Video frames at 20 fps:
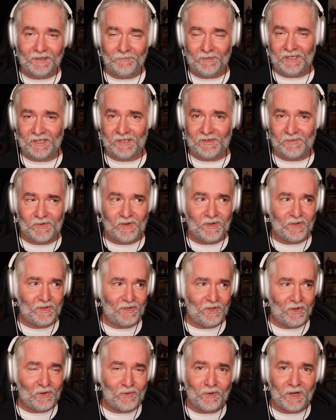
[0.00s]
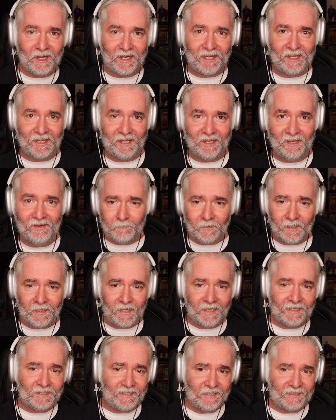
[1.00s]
I mean, go right ahead. But